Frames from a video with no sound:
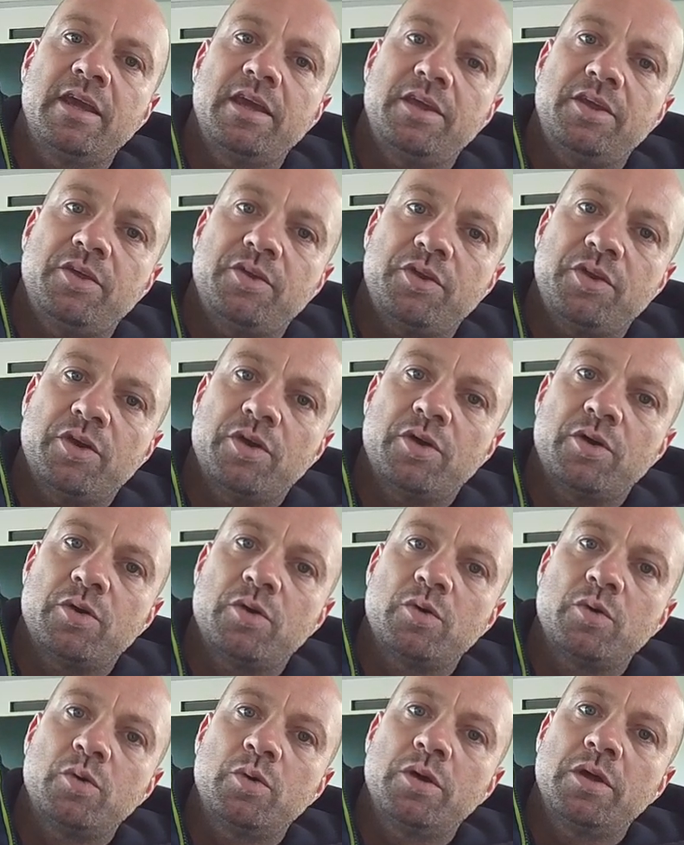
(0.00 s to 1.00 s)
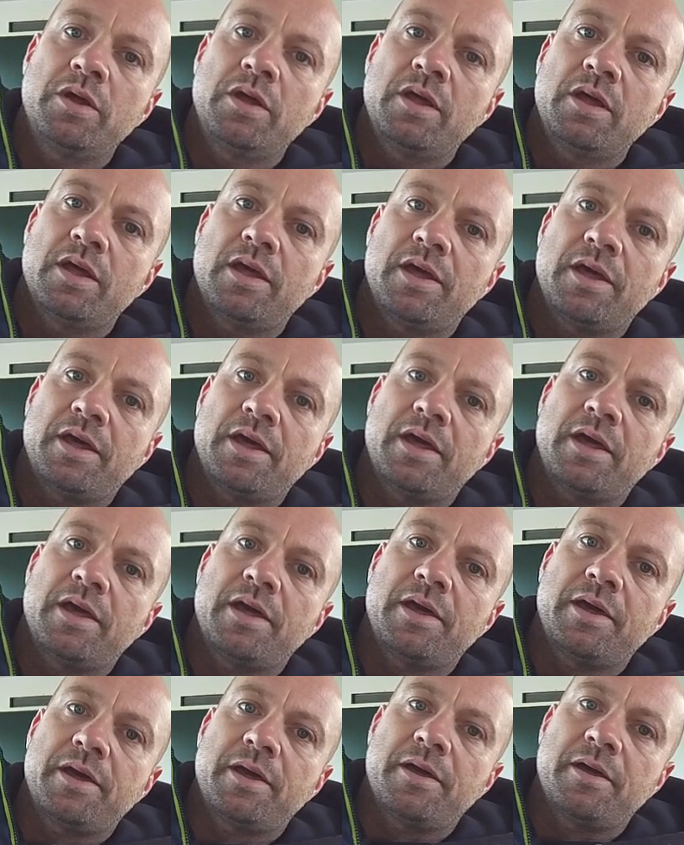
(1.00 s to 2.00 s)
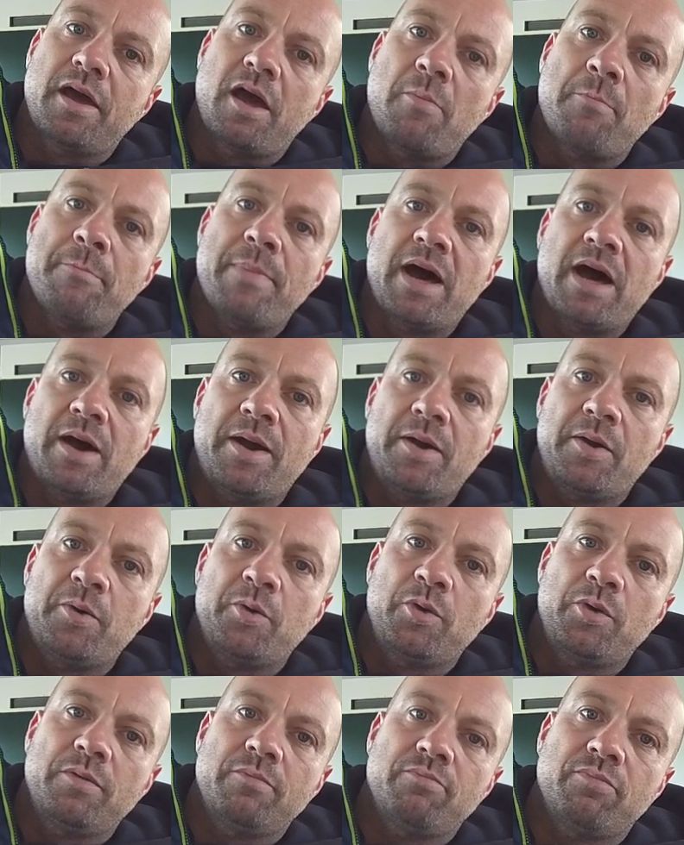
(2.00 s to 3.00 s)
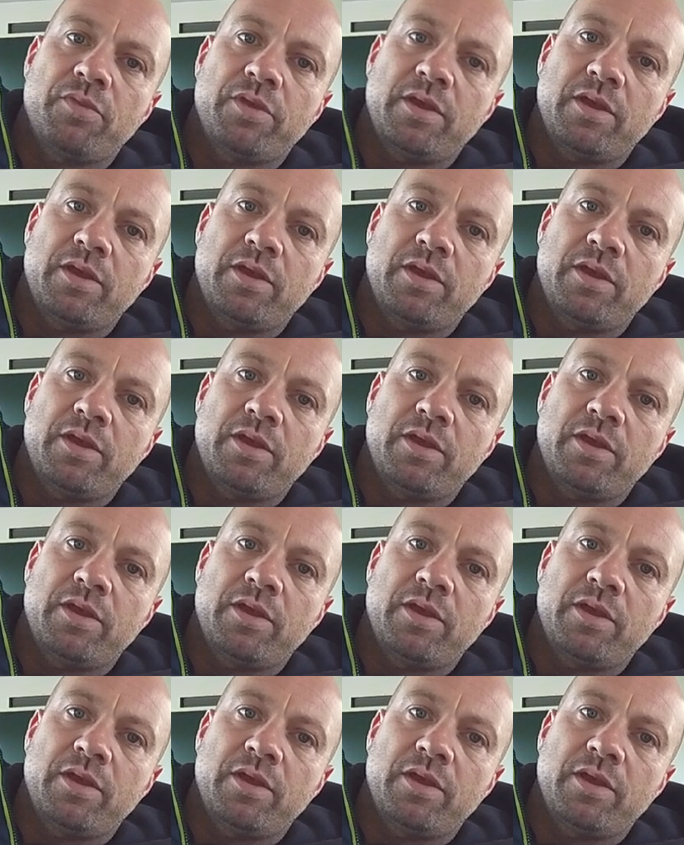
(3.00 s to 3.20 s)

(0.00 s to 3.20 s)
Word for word: you know, Uh, about,